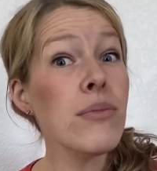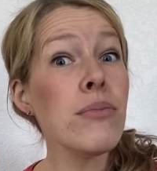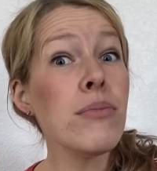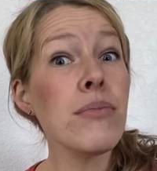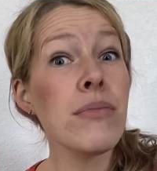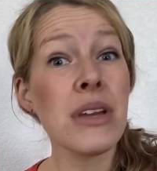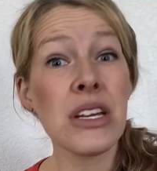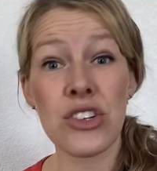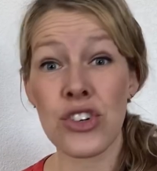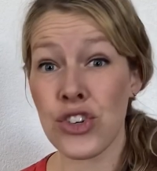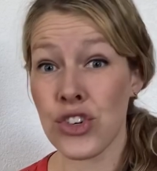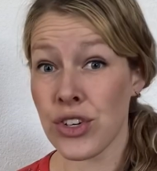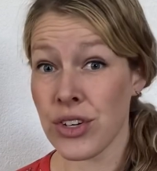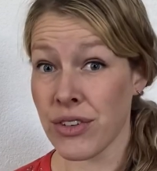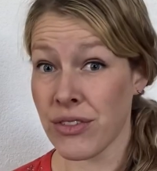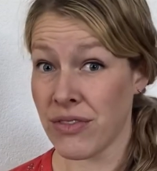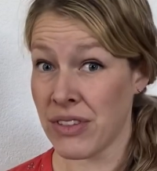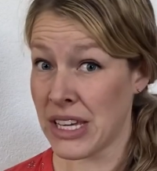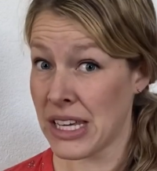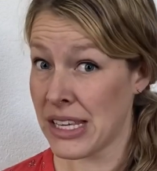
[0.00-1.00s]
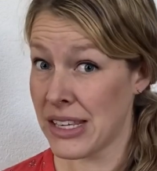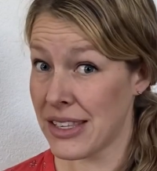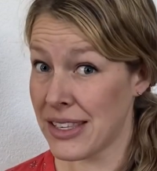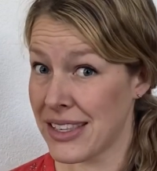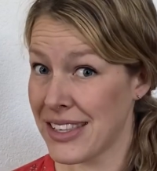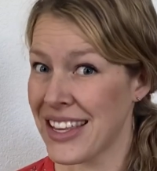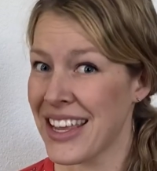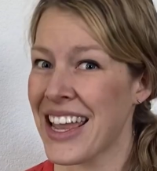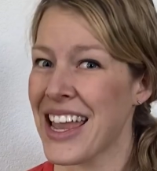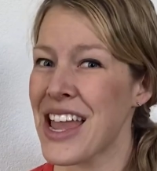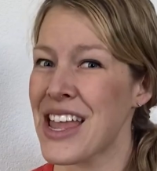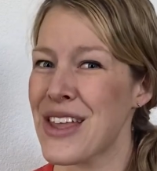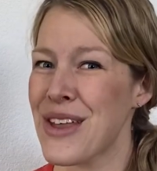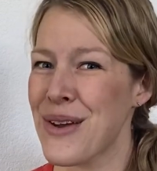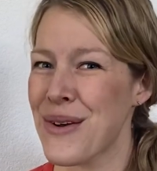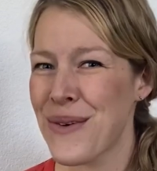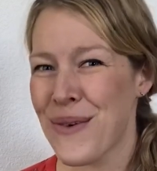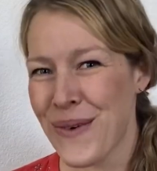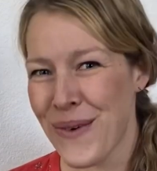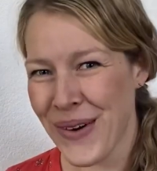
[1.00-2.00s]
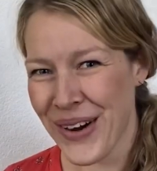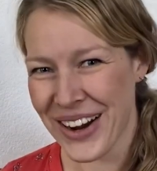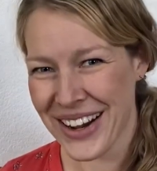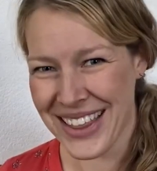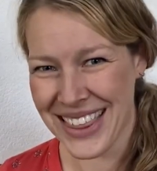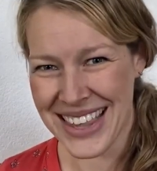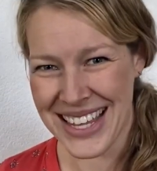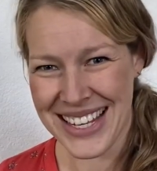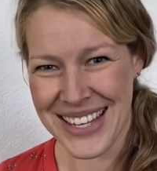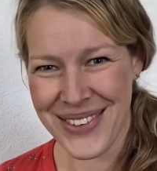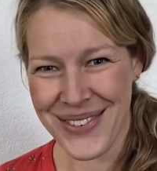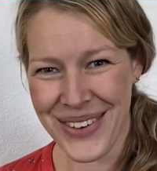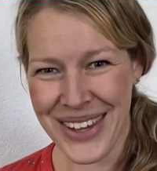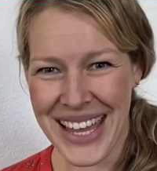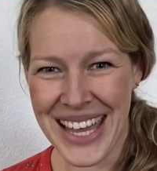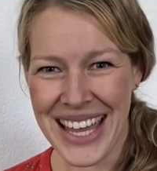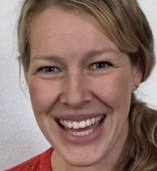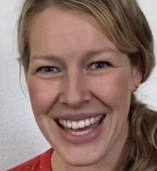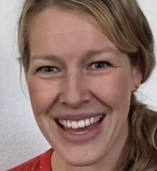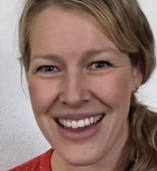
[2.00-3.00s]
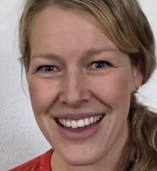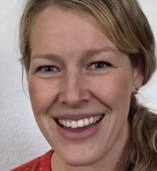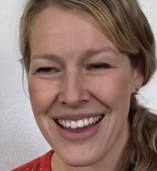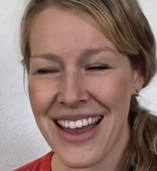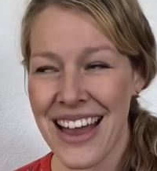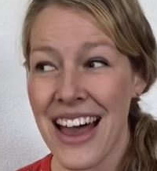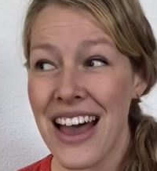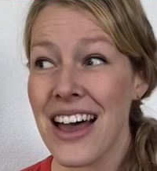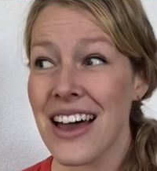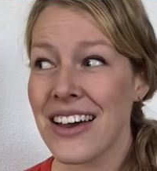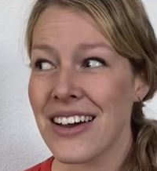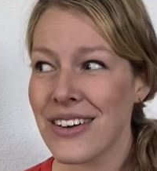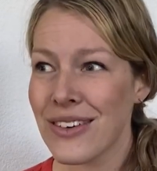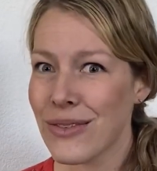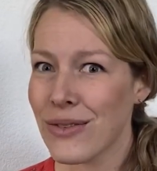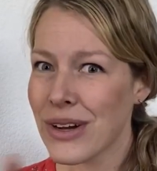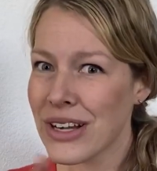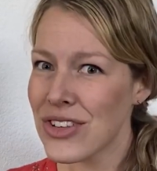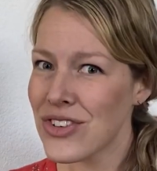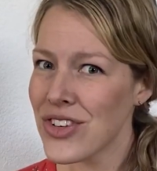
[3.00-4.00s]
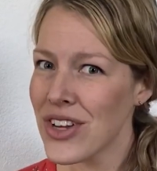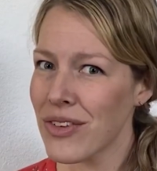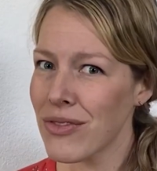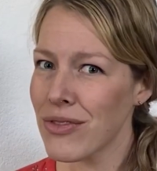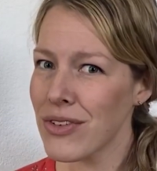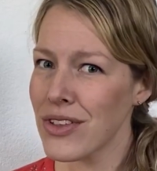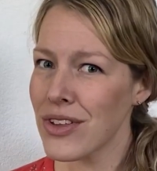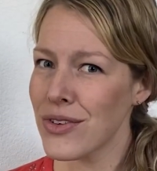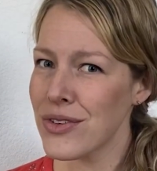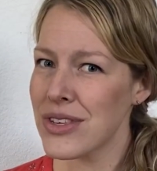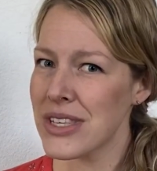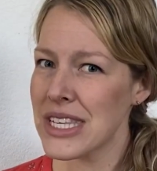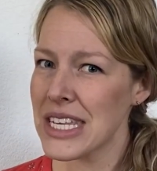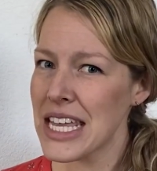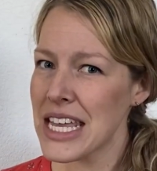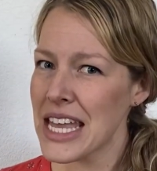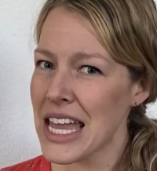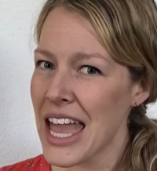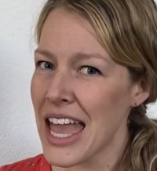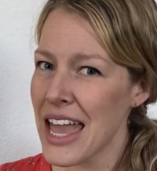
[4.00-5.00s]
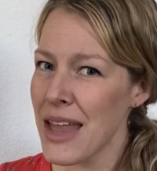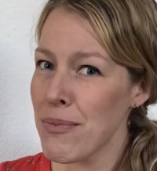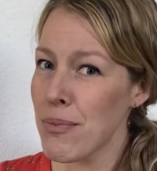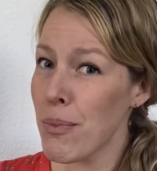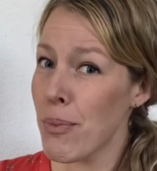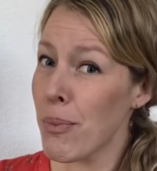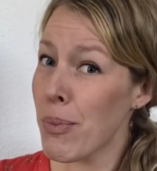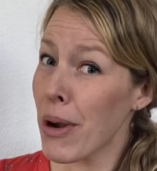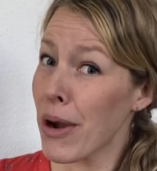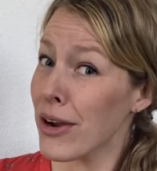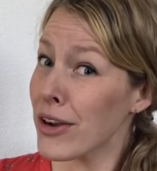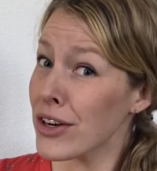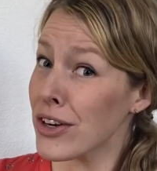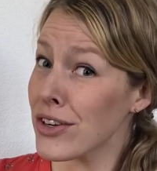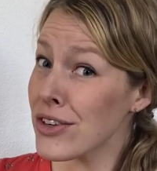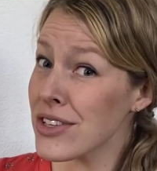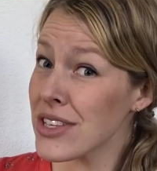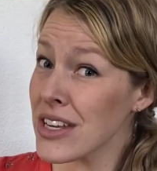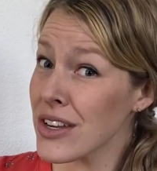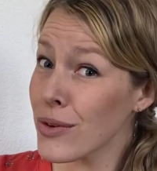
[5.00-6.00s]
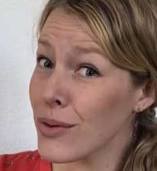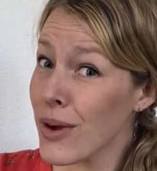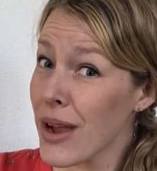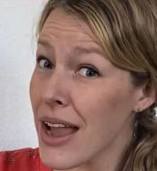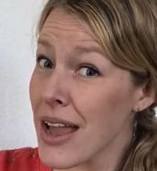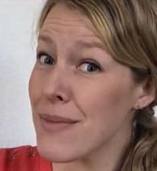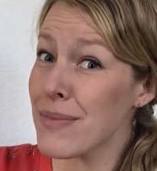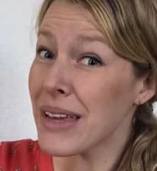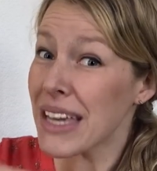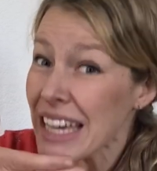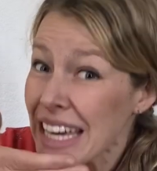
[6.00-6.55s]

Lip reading: mischievous in your work this week. Watch out for those CK partners in crime.